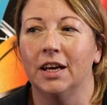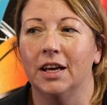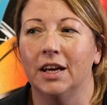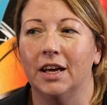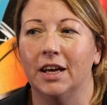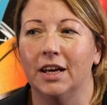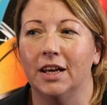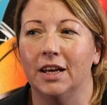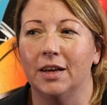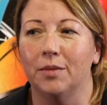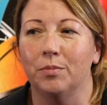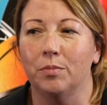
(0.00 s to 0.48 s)

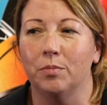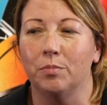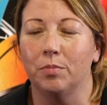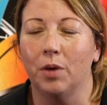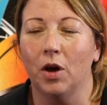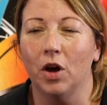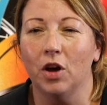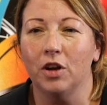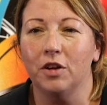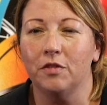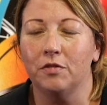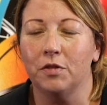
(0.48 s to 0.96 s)

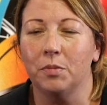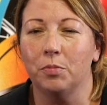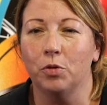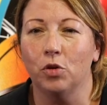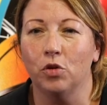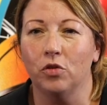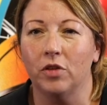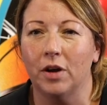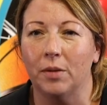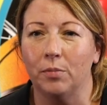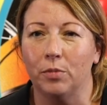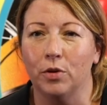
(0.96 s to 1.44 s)
Part of the
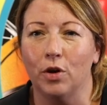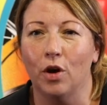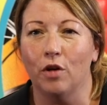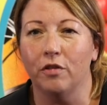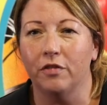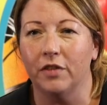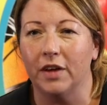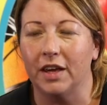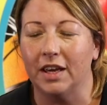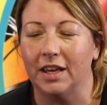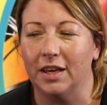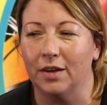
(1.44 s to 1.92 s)
programme we
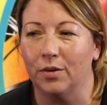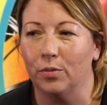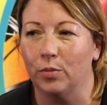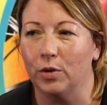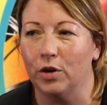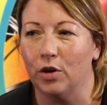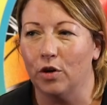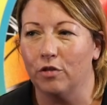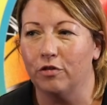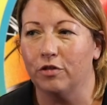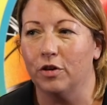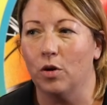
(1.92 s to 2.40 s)
offer here, we
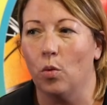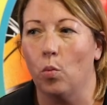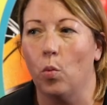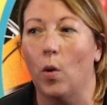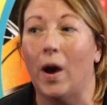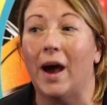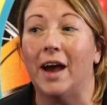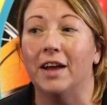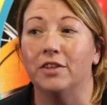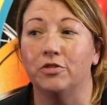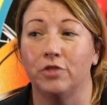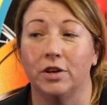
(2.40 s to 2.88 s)
offer a
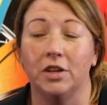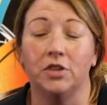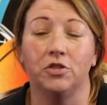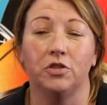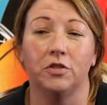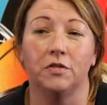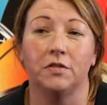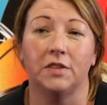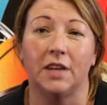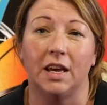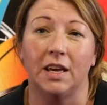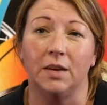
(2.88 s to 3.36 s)
wide range
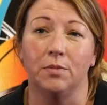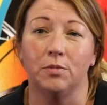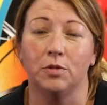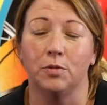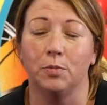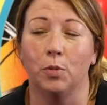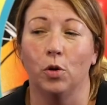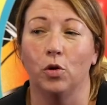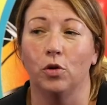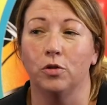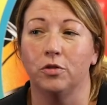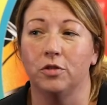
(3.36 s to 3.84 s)
of team
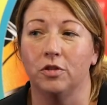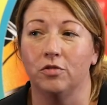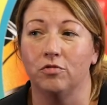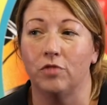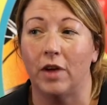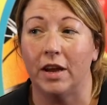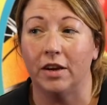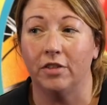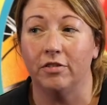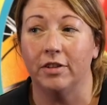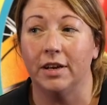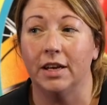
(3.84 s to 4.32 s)
sports and
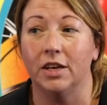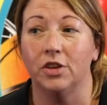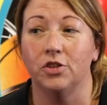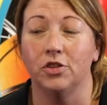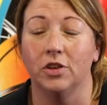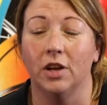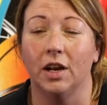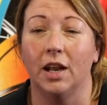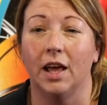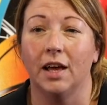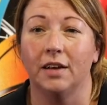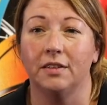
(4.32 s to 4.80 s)

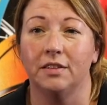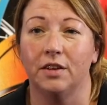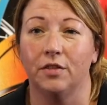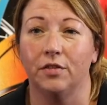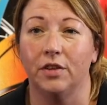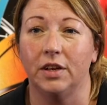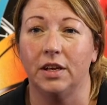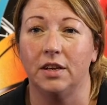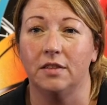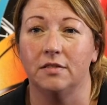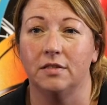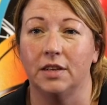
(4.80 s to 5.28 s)
recreational
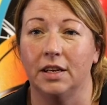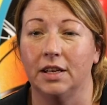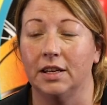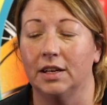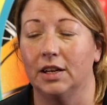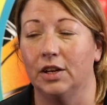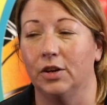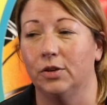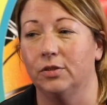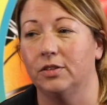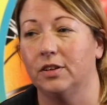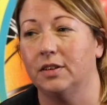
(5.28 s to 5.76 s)
activities,
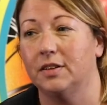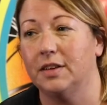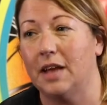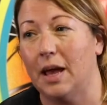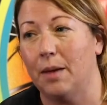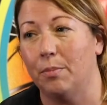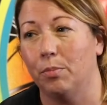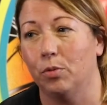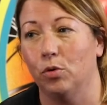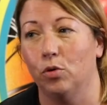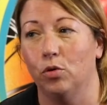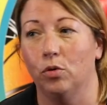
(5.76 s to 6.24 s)
including
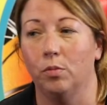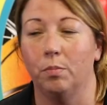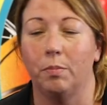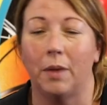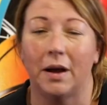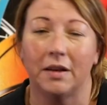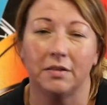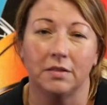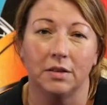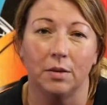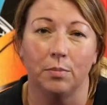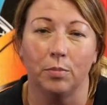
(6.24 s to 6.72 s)
netball,
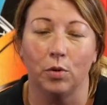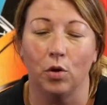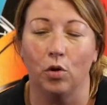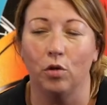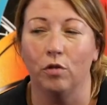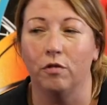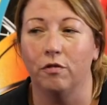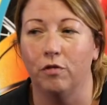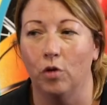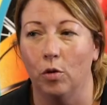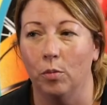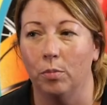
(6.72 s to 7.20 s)
basketball,
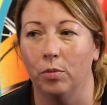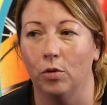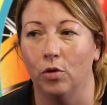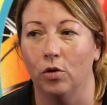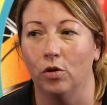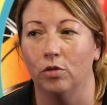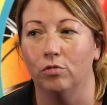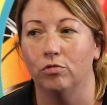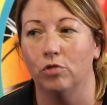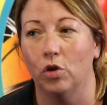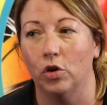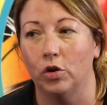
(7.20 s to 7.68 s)

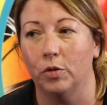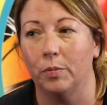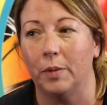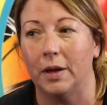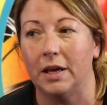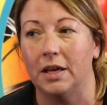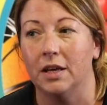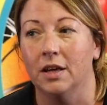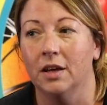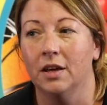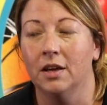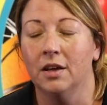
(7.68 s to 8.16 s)
football,
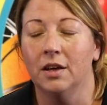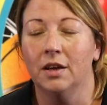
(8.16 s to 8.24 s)
rugby,